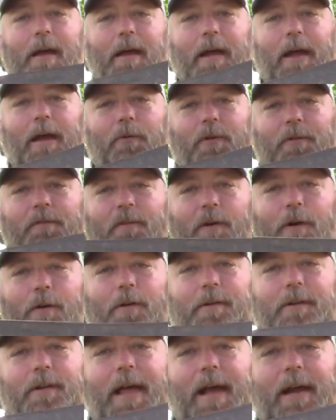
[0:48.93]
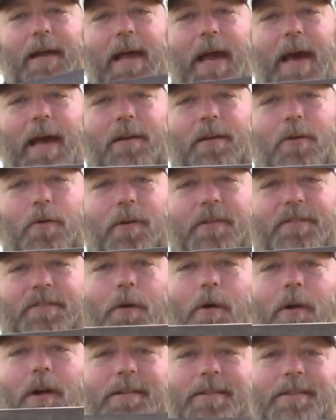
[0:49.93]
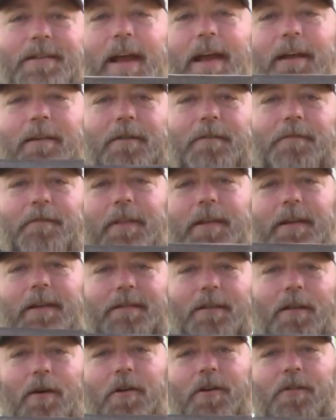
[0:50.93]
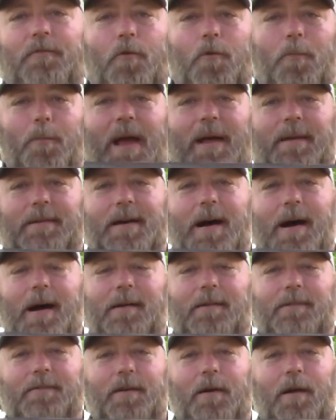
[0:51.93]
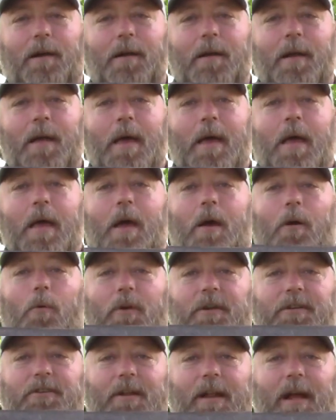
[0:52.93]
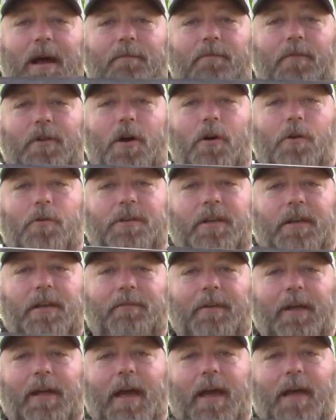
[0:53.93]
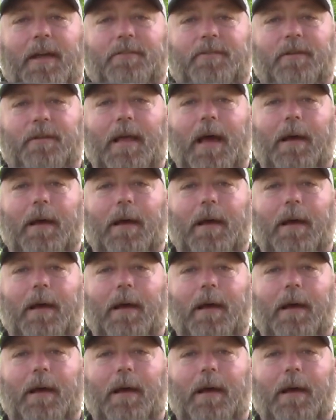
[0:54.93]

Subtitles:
It would fall into that category. So our standard for these large format tiles are we should have no deviation.